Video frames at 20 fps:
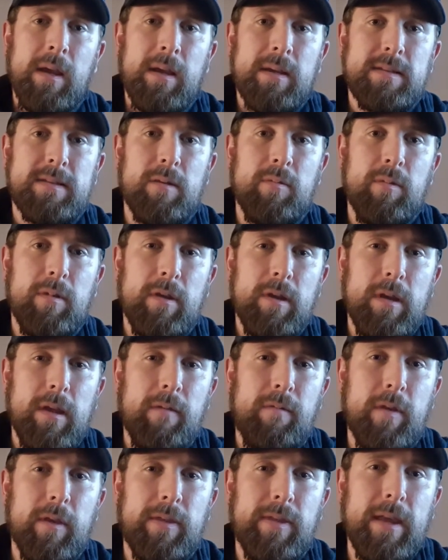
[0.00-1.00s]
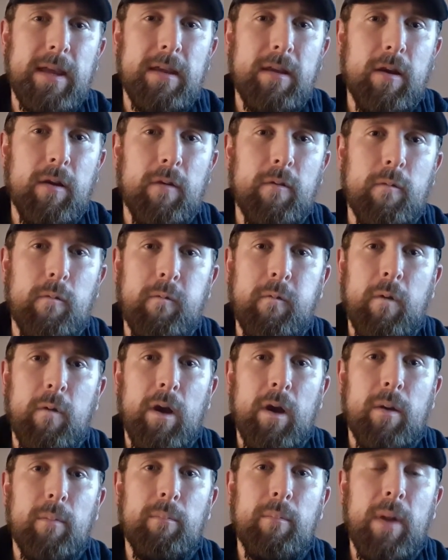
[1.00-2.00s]
So if you think of
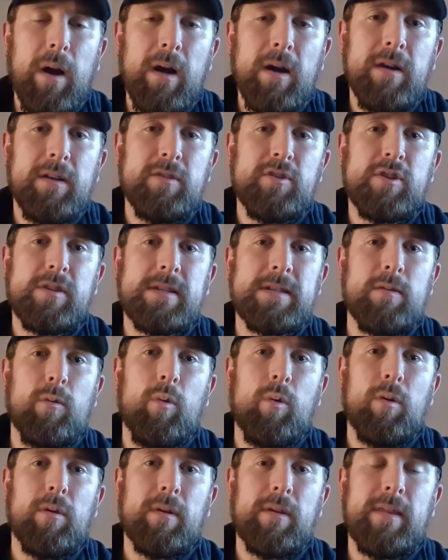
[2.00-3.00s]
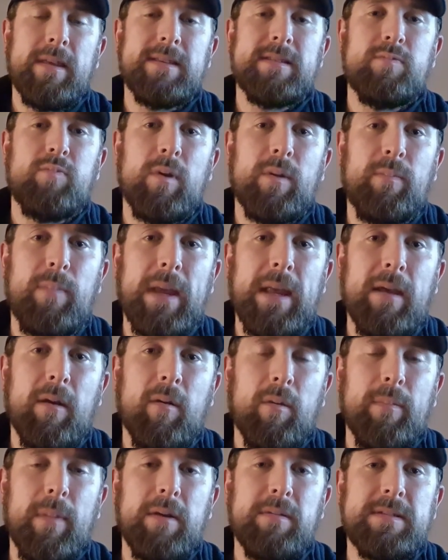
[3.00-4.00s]
merge sort, this would be
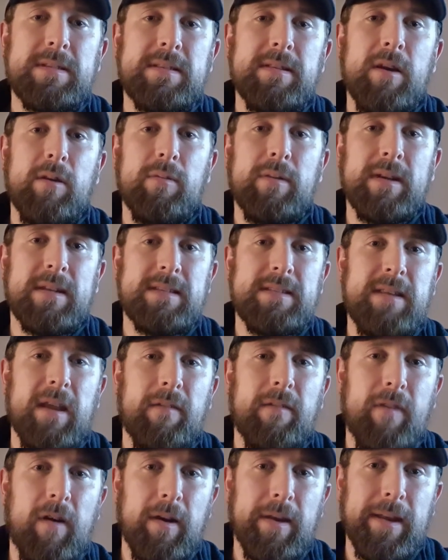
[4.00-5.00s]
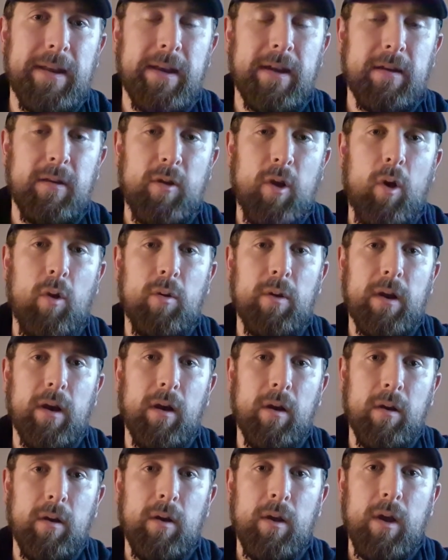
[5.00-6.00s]
almost known as divide and
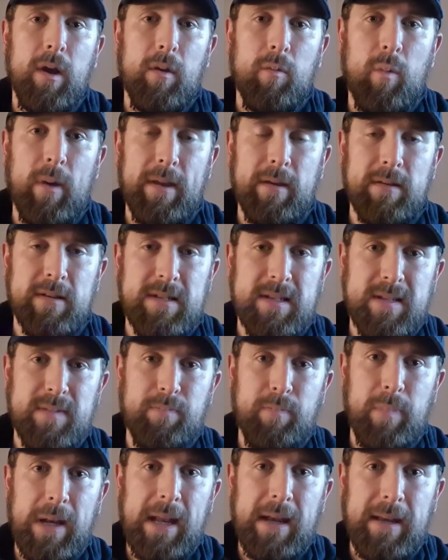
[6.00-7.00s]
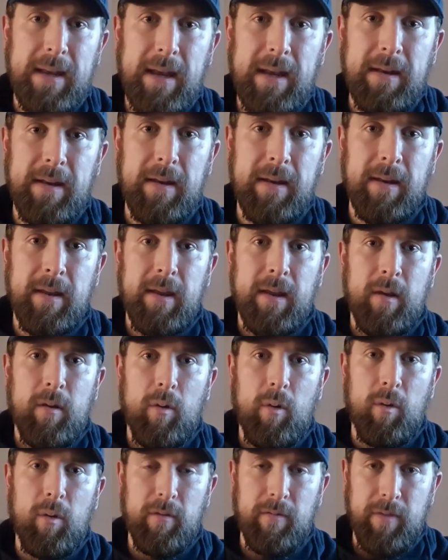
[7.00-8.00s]
conquer, where you're splitting
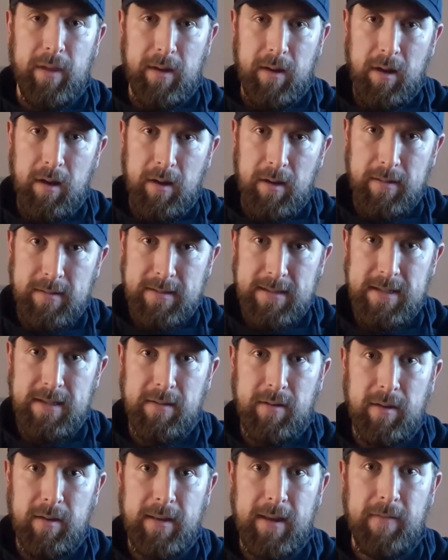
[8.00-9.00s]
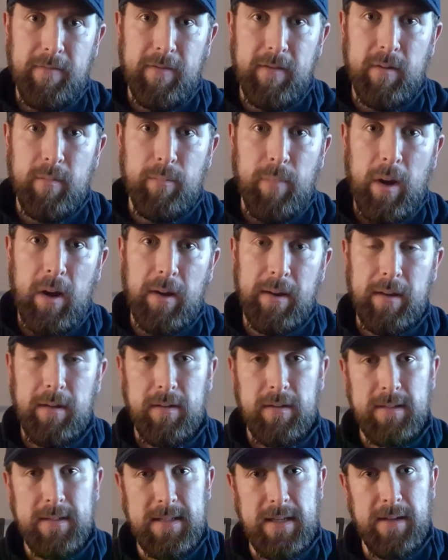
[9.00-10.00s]
all of the cards into different
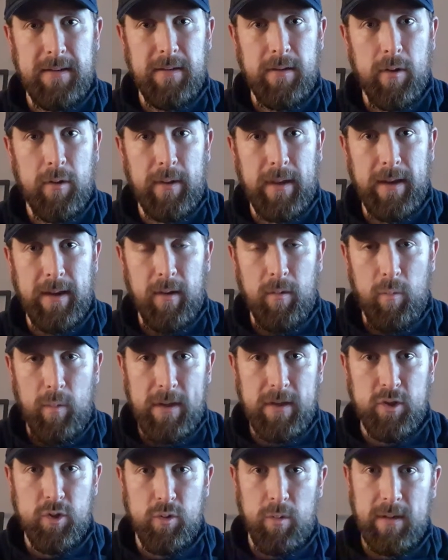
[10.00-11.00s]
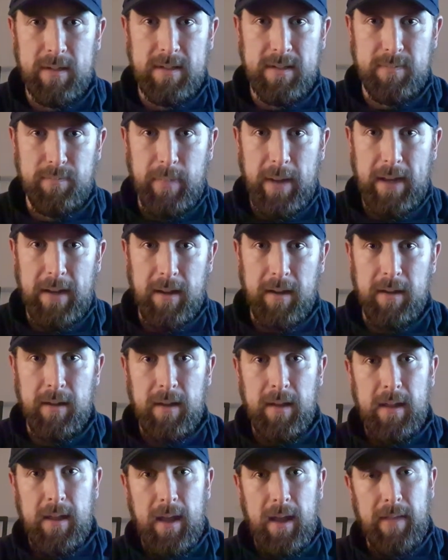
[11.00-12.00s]
piles and looking at which one's
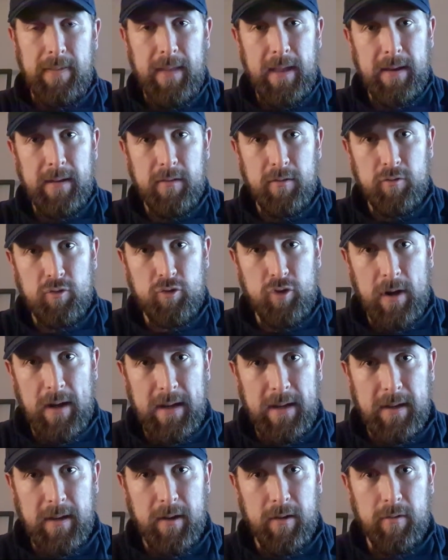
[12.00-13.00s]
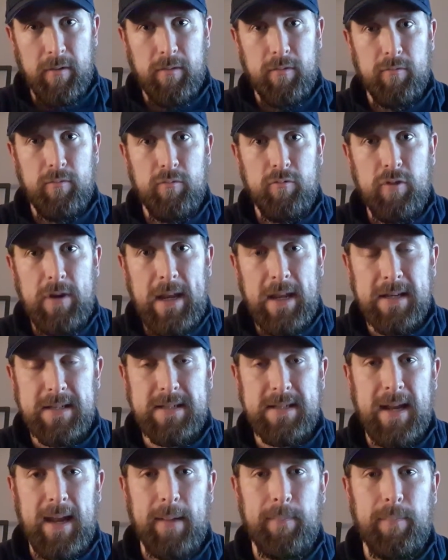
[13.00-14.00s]
bigger and then trying to
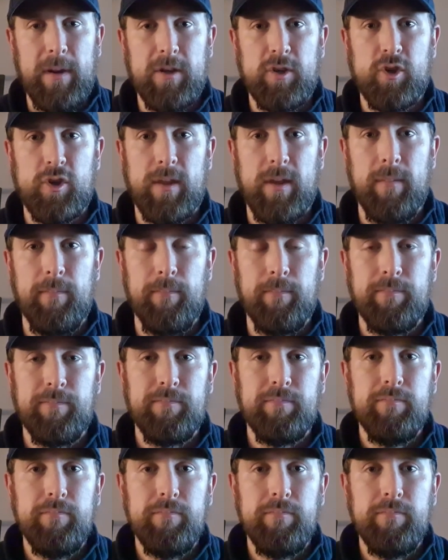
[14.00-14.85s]
re-establish them.